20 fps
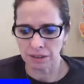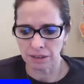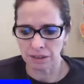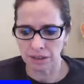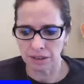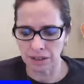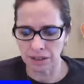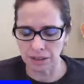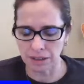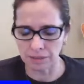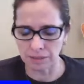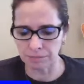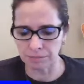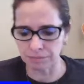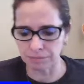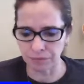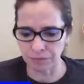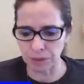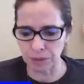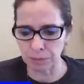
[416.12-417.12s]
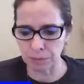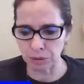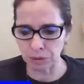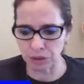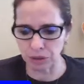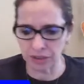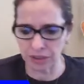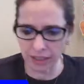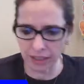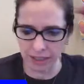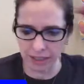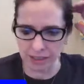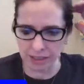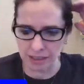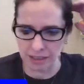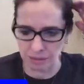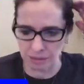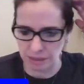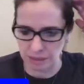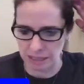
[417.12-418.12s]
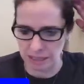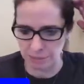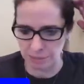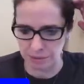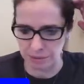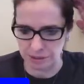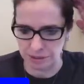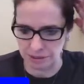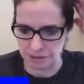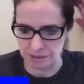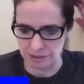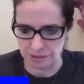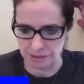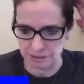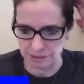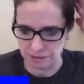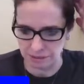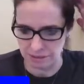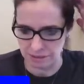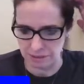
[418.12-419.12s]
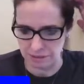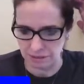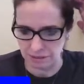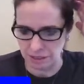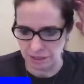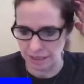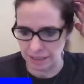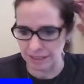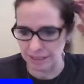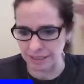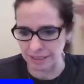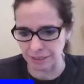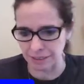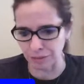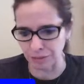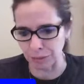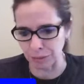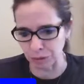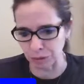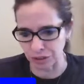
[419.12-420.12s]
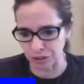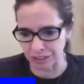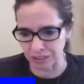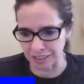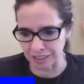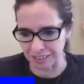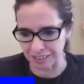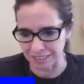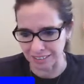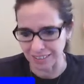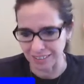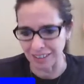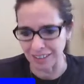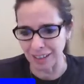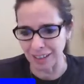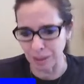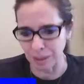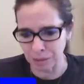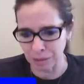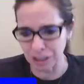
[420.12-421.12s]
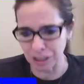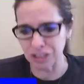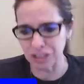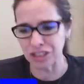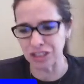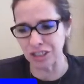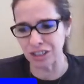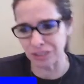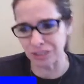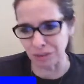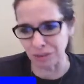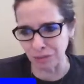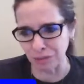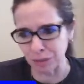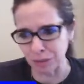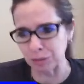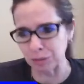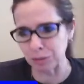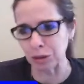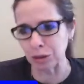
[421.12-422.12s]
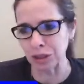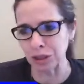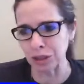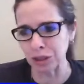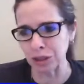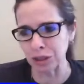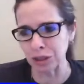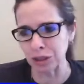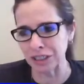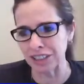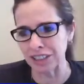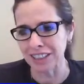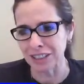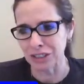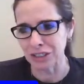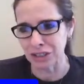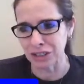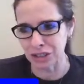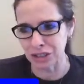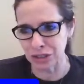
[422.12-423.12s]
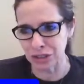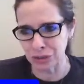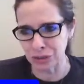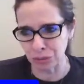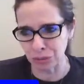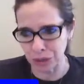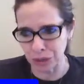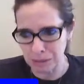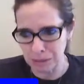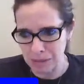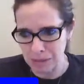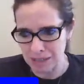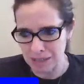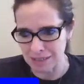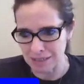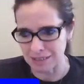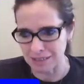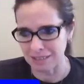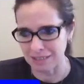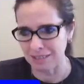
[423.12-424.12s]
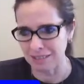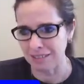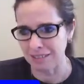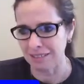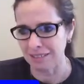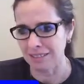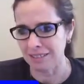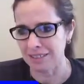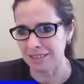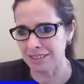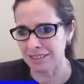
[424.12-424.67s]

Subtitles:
Flipgrid thing and see what happens. Like not the Flipgrid thing. I'm going to share the Flipgrid stream to